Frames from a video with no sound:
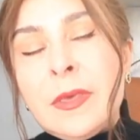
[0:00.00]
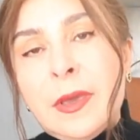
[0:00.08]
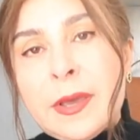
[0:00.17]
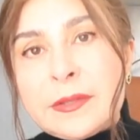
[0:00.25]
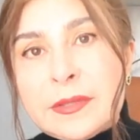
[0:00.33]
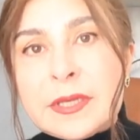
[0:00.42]

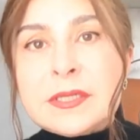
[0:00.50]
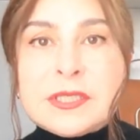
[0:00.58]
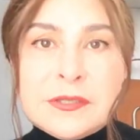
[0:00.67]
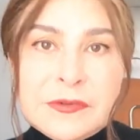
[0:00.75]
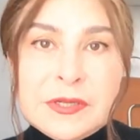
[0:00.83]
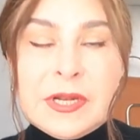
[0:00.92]
And then
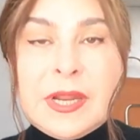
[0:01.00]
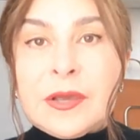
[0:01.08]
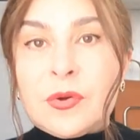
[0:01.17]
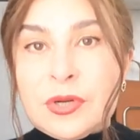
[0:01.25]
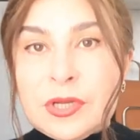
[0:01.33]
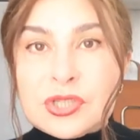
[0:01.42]
definitely
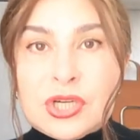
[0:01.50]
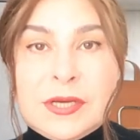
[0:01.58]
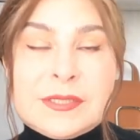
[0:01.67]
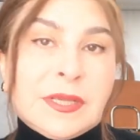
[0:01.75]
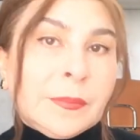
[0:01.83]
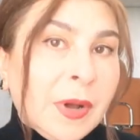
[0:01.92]
I'm gonna try
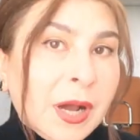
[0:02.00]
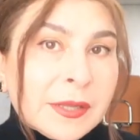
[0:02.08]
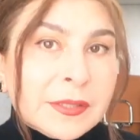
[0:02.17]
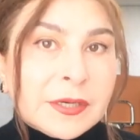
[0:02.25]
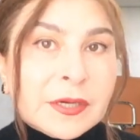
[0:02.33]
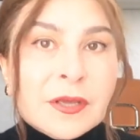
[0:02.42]
some
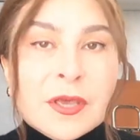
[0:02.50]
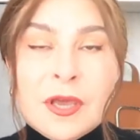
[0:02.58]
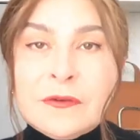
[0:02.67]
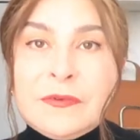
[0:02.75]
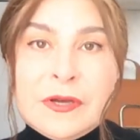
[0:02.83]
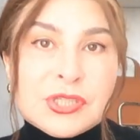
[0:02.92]
other
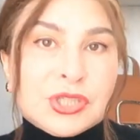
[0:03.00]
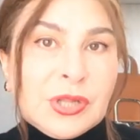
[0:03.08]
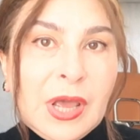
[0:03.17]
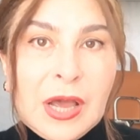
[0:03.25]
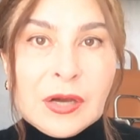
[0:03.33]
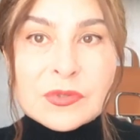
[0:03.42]
fashion
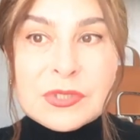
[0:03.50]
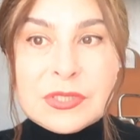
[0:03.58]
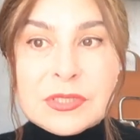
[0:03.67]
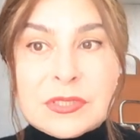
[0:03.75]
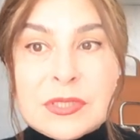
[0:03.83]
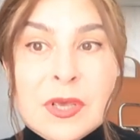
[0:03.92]

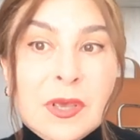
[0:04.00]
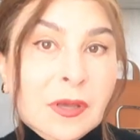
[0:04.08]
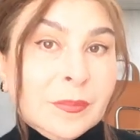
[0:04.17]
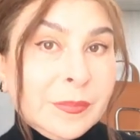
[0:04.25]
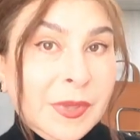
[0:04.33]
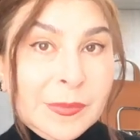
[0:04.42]
houses
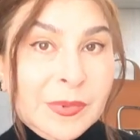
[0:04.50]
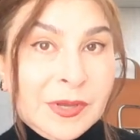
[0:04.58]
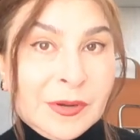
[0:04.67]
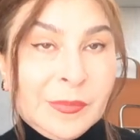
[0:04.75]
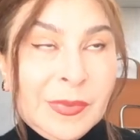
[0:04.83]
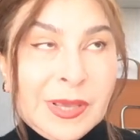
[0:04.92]
maybe
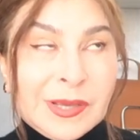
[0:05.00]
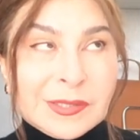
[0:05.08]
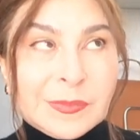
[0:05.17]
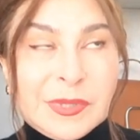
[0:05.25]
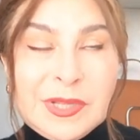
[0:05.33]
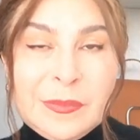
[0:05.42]

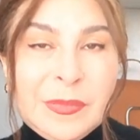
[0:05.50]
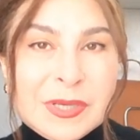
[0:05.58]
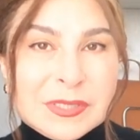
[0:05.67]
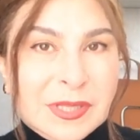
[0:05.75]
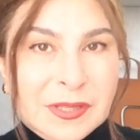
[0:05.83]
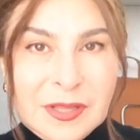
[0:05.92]
Hermes, but
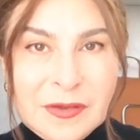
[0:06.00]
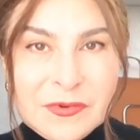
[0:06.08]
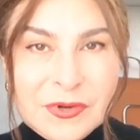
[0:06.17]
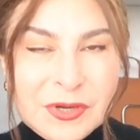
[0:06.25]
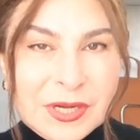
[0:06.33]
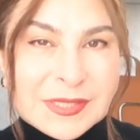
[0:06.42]
Hermes they never
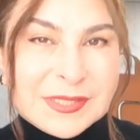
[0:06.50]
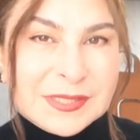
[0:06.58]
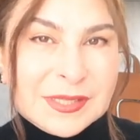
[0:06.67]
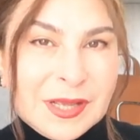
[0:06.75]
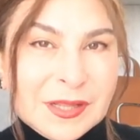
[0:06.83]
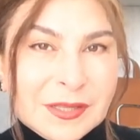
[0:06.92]
really
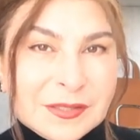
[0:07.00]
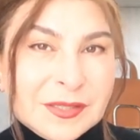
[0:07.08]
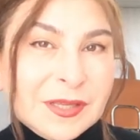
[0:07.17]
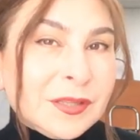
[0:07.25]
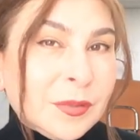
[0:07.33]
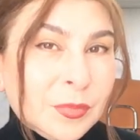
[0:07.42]
sell it
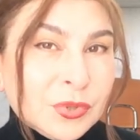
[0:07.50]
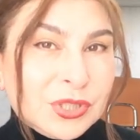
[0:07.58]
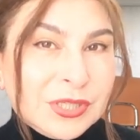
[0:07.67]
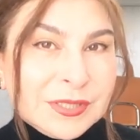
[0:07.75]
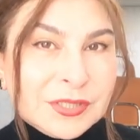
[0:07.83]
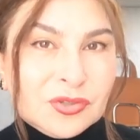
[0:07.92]
in the
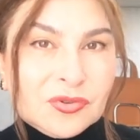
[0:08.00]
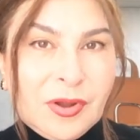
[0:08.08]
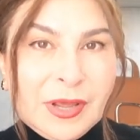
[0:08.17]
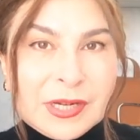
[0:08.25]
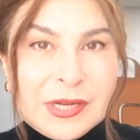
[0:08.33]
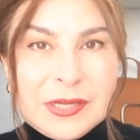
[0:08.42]
boutique
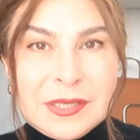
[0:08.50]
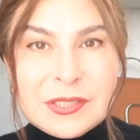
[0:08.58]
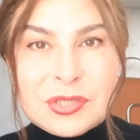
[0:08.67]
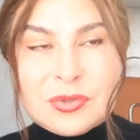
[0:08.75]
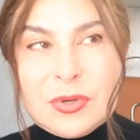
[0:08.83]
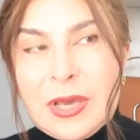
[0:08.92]

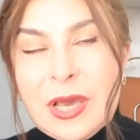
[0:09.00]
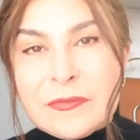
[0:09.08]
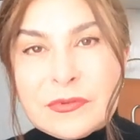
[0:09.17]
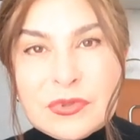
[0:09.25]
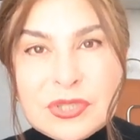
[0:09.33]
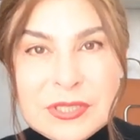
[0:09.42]
directly, so I
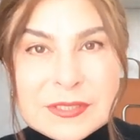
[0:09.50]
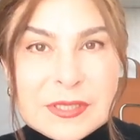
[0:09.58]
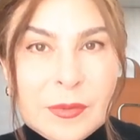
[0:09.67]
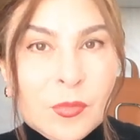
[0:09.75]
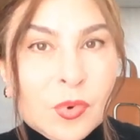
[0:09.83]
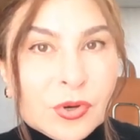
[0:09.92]
have to dig
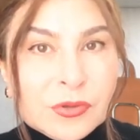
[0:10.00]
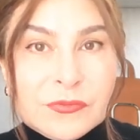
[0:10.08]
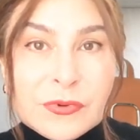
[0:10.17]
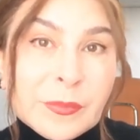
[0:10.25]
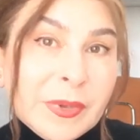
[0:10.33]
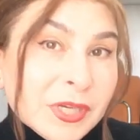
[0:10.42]
some more
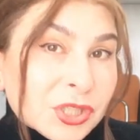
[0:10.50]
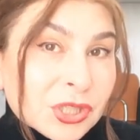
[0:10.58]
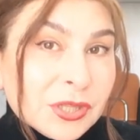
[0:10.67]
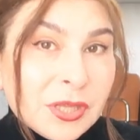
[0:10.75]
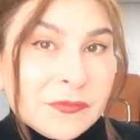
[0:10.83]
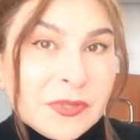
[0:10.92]

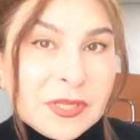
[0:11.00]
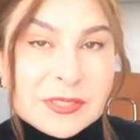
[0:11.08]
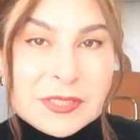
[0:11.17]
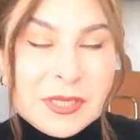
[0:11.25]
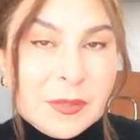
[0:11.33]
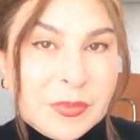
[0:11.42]
information if there
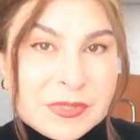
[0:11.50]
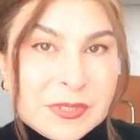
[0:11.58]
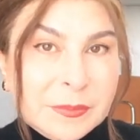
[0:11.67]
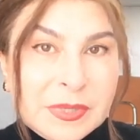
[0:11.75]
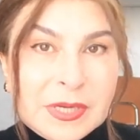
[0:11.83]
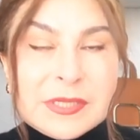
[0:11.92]
is any
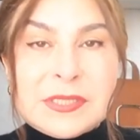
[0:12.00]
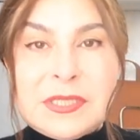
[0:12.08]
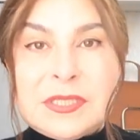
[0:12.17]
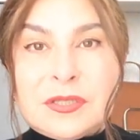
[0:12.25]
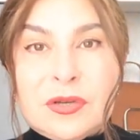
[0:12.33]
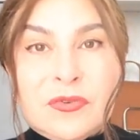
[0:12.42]

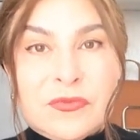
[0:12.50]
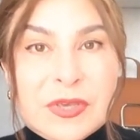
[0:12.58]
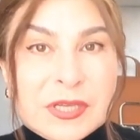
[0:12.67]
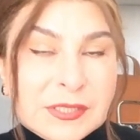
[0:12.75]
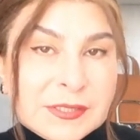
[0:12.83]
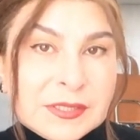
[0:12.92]
possibilities of
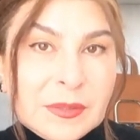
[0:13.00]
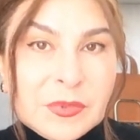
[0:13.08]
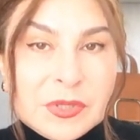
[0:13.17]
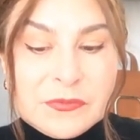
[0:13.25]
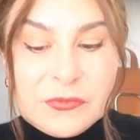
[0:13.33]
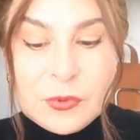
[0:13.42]
getting
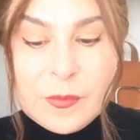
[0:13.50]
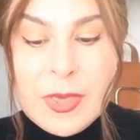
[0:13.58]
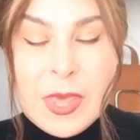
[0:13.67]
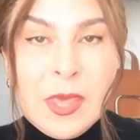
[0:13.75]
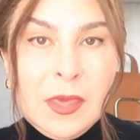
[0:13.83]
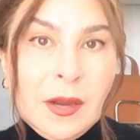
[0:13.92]
something from
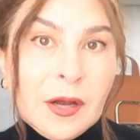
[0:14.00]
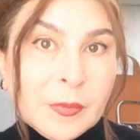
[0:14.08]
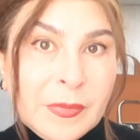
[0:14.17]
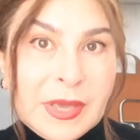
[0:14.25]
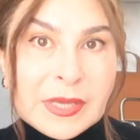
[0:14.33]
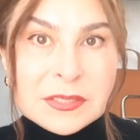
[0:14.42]

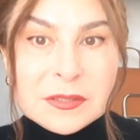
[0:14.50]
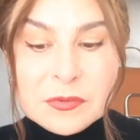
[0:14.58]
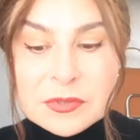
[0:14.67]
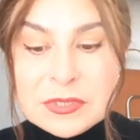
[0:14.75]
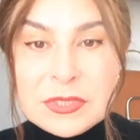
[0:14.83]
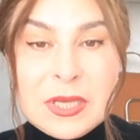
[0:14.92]
Hermes
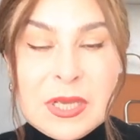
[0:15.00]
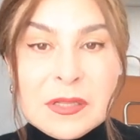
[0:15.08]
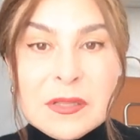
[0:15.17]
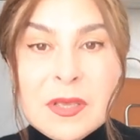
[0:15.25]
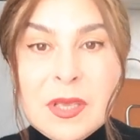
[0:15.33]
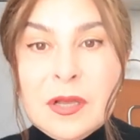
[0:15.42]
on
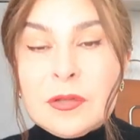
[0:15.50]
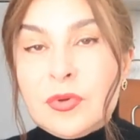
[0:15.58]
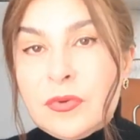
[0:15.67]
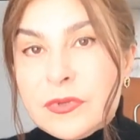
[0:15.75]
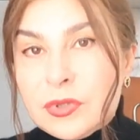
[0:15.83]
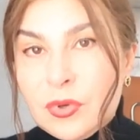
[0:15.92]
sale.
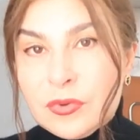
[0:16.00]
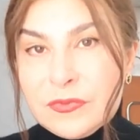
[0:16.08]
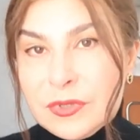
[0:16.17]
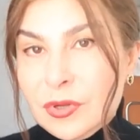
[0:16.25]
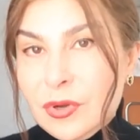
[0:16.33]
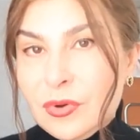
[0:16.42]
Louis Vuitton,
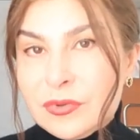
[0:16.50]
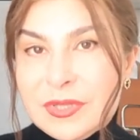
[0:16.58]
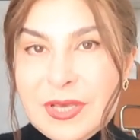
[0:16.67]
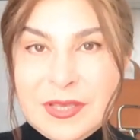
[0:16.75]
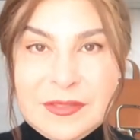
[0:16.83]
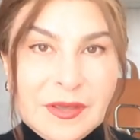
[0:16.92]
we know
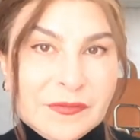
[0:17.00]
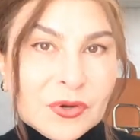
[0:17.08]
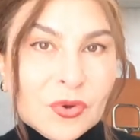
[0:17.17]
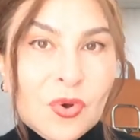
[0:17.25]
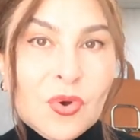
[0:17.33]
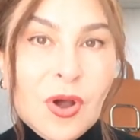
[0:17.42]
they never
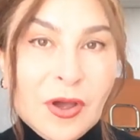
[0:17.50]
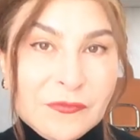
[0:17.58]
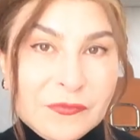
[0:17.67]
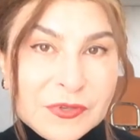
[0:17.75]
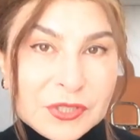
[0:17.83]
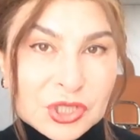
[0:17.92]
go
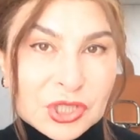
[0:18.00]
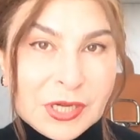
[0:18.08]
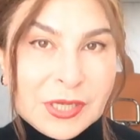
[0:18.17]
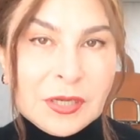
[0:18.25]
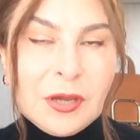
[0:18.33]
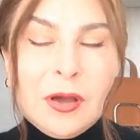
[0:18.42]

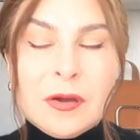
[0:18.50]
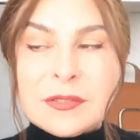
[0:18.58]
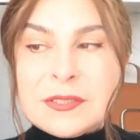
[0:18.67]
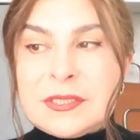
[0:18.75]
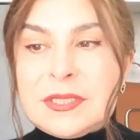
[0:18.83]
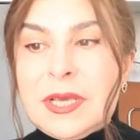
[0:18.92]
officially
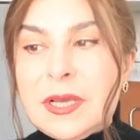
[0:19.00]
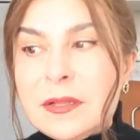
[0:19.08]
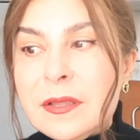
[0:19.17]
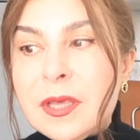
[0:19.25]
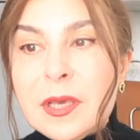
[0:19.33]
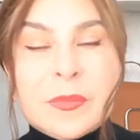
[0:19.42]
on
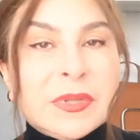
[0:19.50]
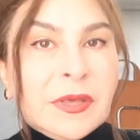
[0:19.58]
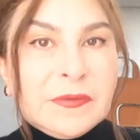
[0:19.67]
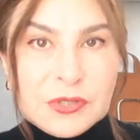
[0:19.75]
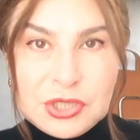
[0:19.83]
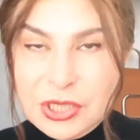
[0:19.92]
sale, but I
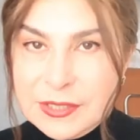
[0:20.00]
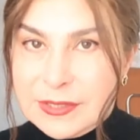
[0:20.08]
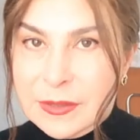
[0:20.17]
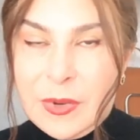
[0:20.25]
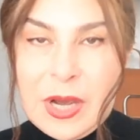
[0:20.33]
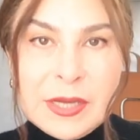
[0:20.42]
will check
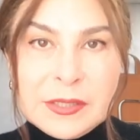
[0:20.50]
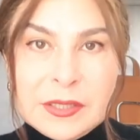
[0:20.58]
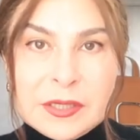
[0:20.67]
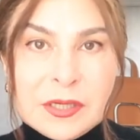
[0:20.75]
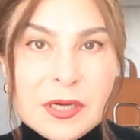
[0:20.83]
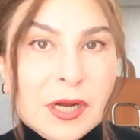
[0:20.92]
some
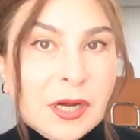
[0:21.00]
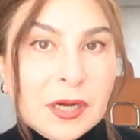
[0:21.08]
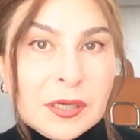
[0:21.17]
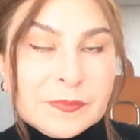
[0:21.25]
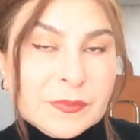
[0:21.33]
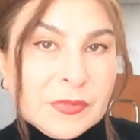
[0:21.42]
other
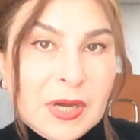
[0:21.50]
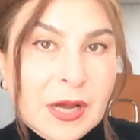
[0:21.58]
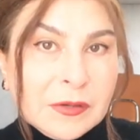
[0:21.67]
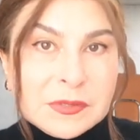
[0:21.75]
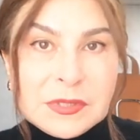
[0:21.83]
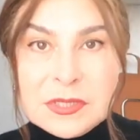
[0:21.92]
um,
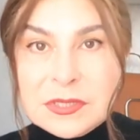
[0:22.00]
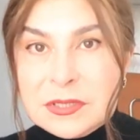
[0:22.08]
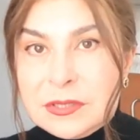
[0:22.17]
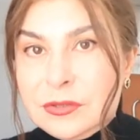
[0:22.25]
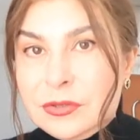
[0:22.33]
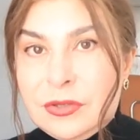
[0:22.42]

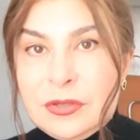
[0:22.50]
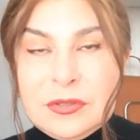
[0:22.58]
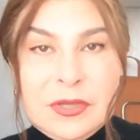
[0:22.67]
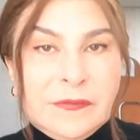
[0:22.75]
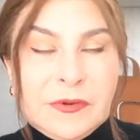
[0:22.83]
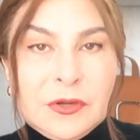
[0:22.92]
houses, you
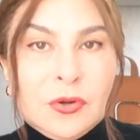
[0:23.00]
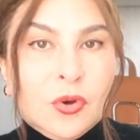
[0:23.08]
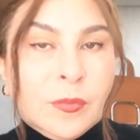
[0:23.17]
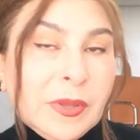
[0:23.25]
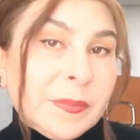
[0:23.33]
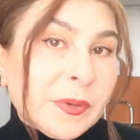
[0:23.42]
never
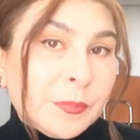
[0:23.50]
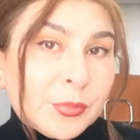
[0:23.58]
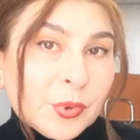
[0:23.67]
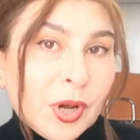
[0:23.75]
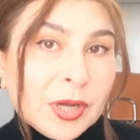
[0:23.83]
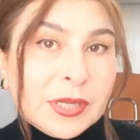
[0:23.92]
know, maybe
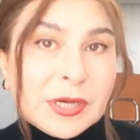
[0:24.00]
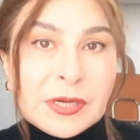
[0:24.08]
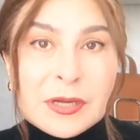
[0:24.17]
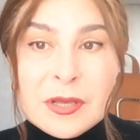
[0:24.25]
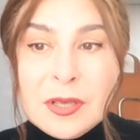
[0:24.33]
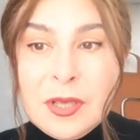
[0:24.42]

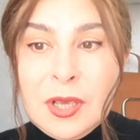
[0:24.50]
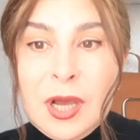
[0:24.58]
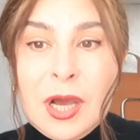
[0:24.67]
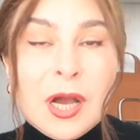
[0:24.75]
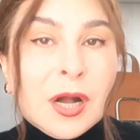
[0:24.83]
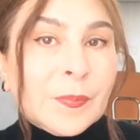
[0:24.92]
Prada,
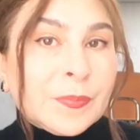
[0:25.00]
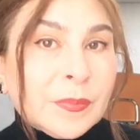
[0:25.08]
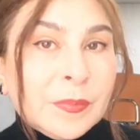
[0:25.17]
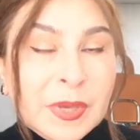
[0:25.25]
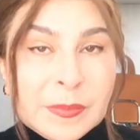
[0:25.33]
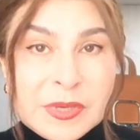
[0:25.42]
um,
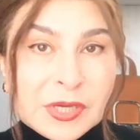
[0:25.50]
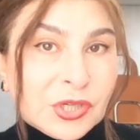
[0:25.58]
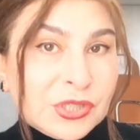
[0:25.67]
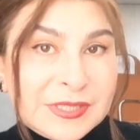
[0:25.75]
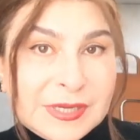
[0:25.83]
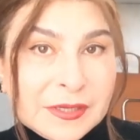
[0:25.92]
maybe
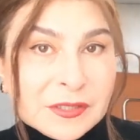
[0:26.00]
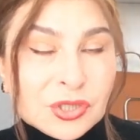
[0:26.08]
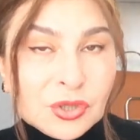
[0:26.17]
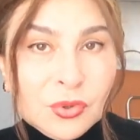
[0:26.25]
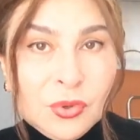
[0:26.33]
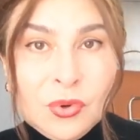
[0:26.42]
Christian
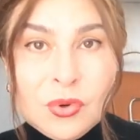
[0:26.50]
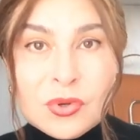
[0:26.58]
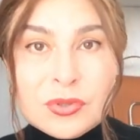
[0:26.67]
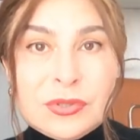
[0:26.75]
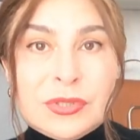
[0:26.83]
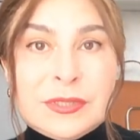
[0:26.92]

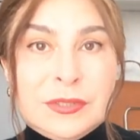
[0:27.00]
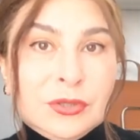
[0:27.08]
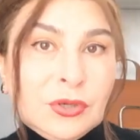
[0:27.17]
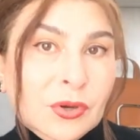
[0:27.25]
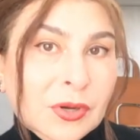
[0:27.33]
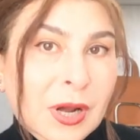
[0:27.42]
Dior, you
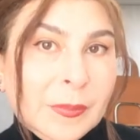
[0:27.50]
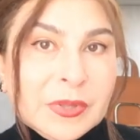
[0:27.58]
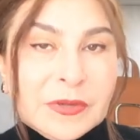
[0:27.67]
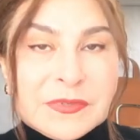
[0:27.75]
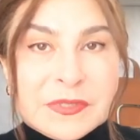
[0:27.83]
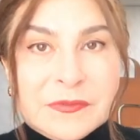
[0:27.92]
know, a couple
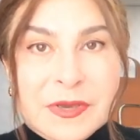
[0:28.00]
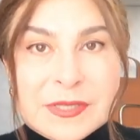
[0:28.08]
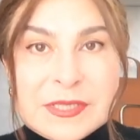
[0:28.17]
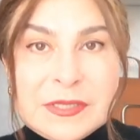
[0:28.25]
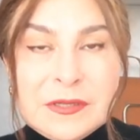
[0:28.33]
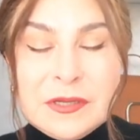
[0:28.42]
of
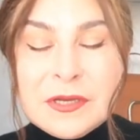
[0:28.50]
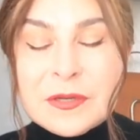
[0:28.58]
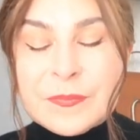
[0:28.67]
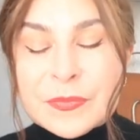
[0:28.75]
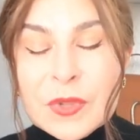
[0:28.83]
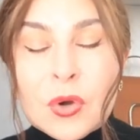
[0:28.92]
sweat
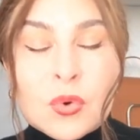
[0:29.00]
um,